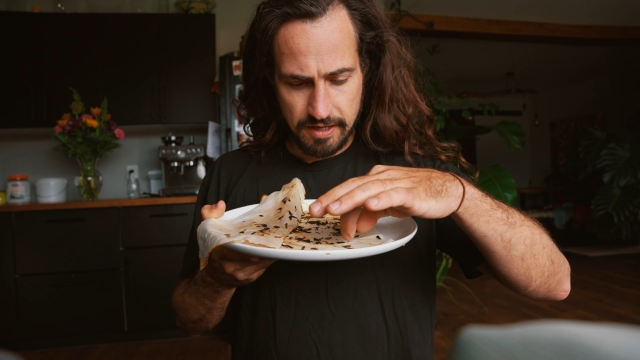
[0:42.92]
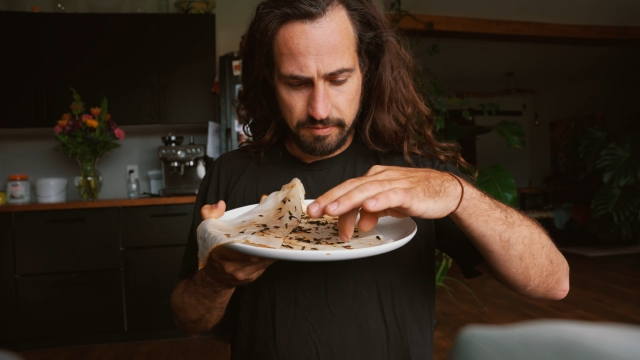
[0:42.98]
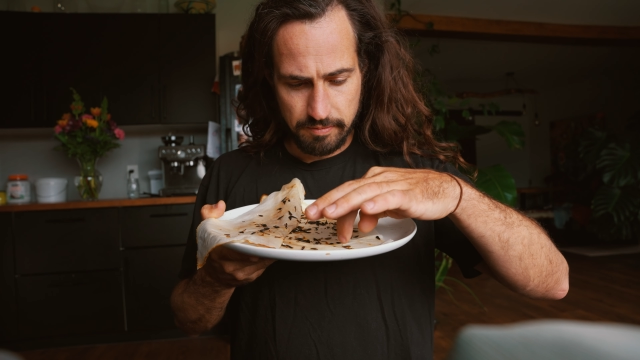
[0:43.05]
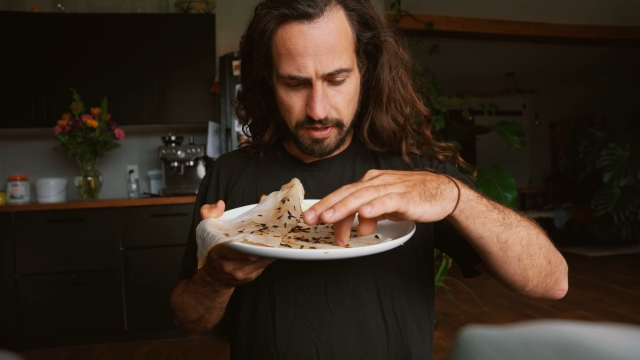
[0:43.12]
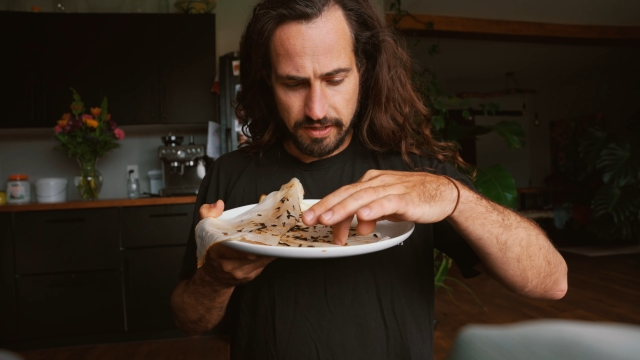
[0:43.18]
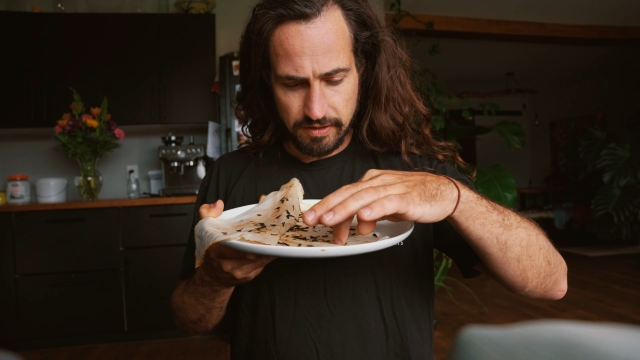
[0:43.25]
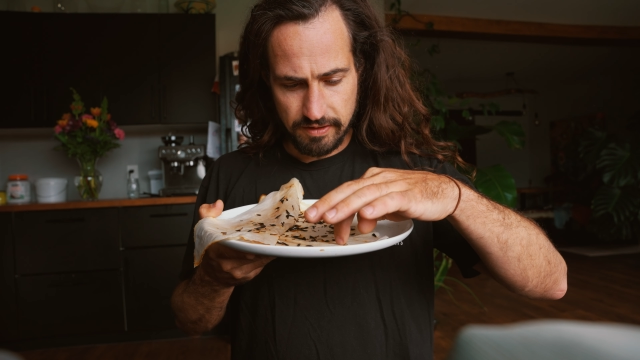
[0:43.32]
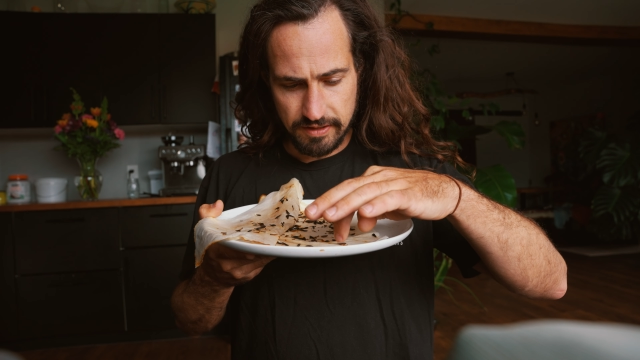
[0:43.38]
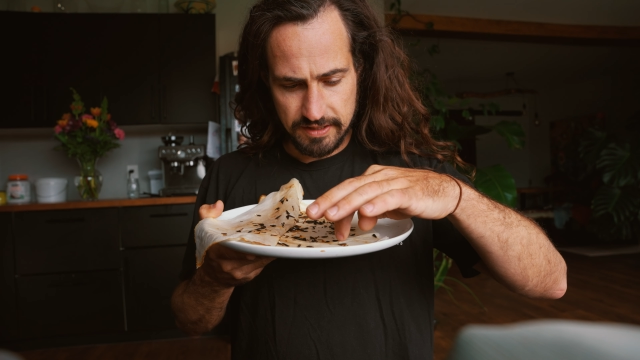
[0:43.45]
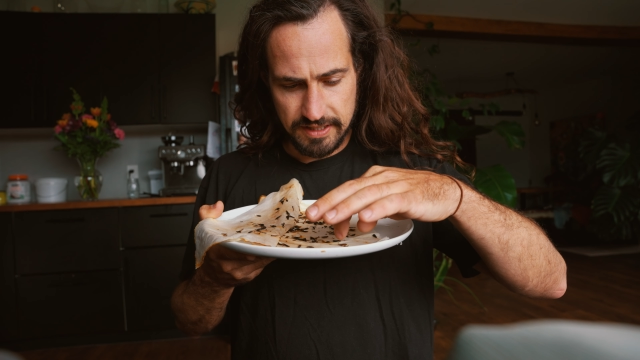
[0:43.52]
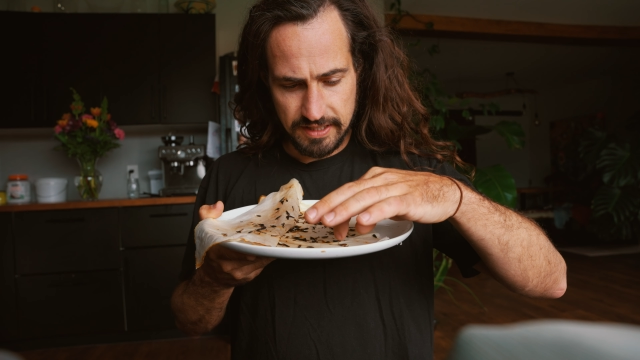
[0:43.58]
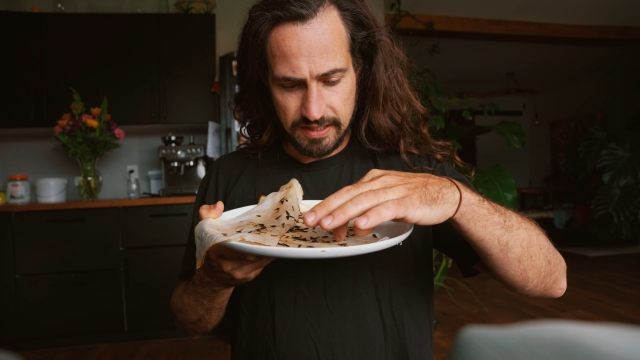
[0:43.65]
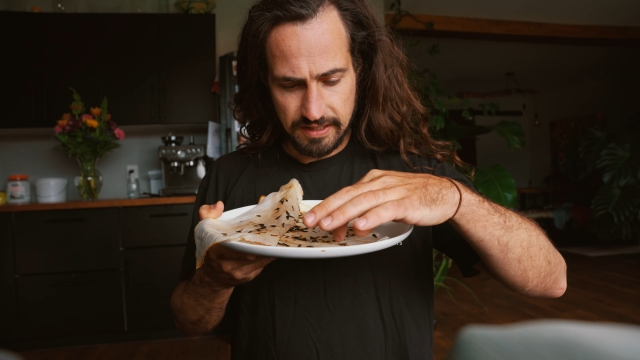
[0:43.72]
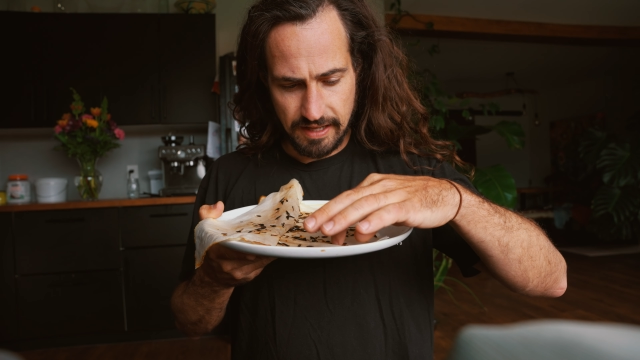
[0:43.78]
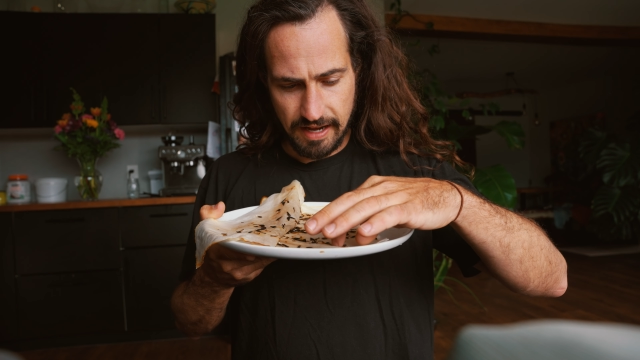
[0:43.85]
But you can
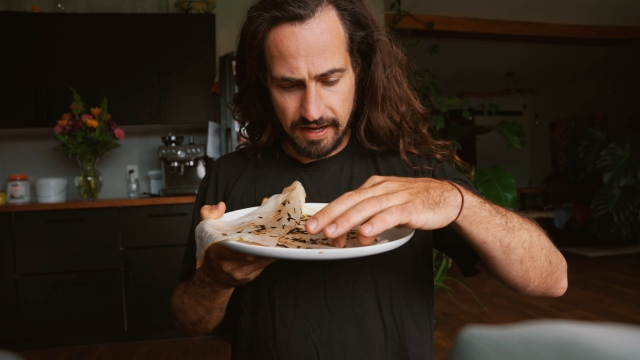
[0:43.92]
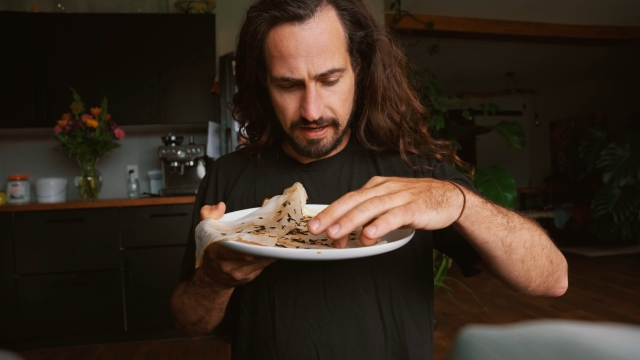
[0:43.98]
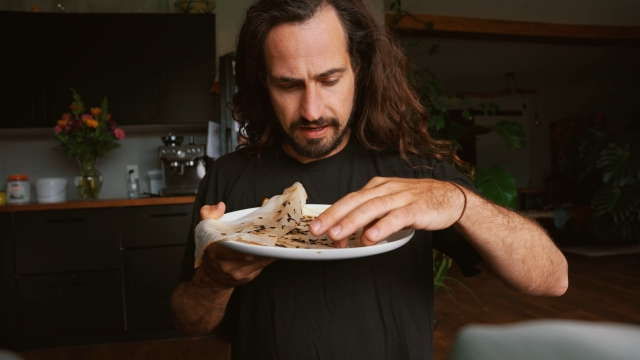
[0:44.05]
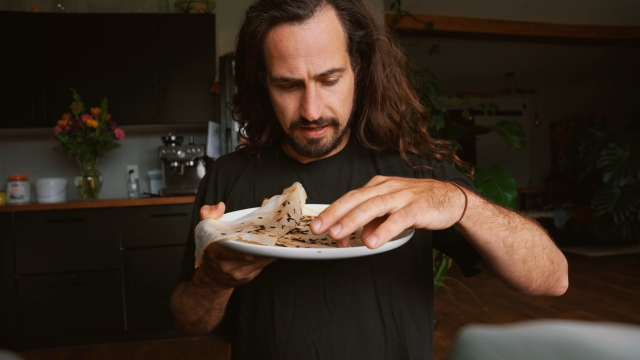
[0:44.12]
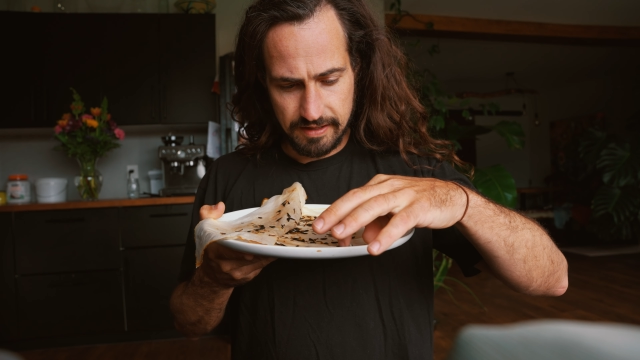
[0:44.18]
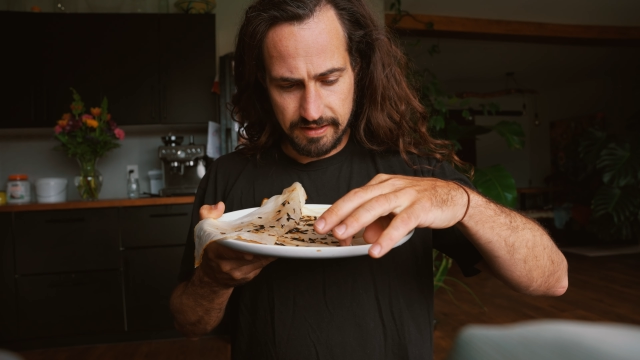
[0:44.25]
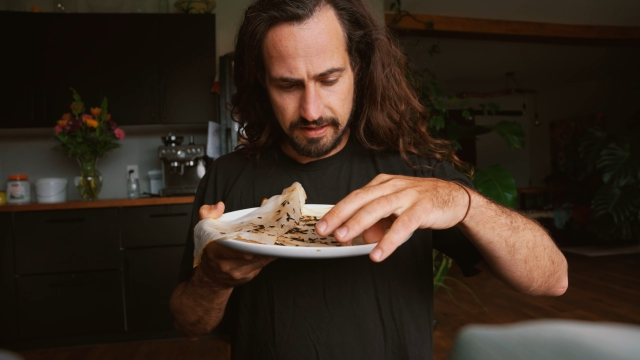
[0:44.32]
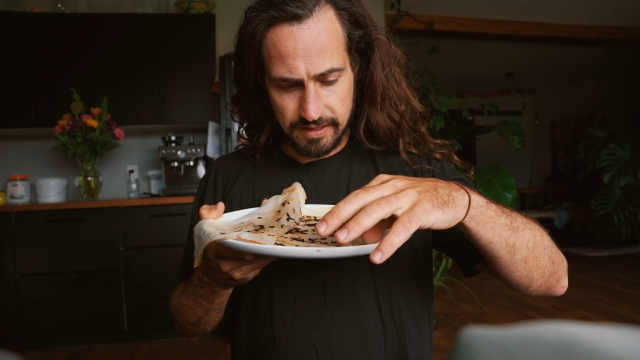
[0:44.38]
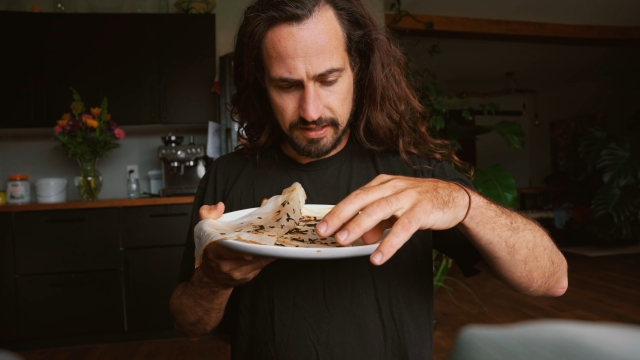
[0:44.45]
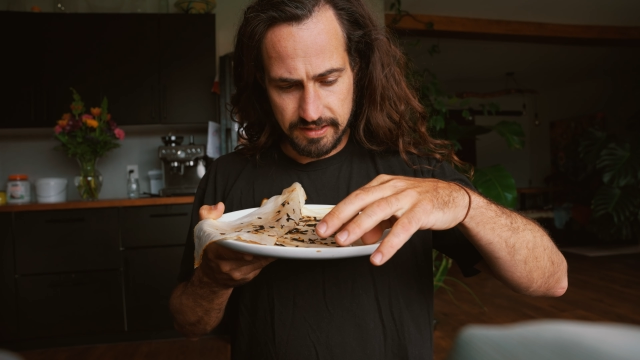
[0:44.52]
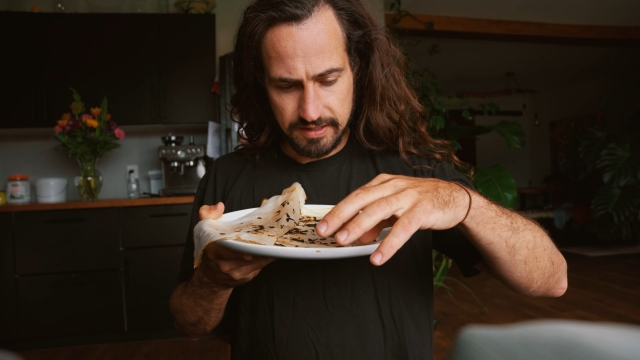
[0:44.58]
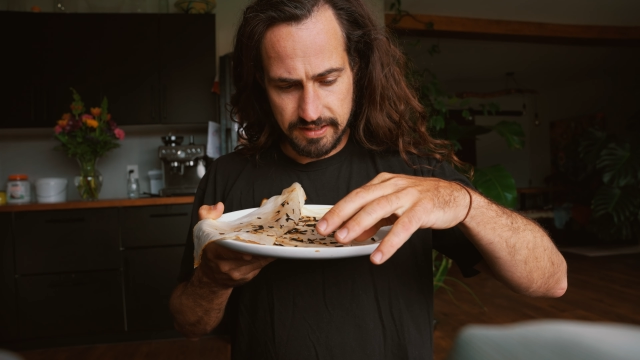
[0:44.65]
see that these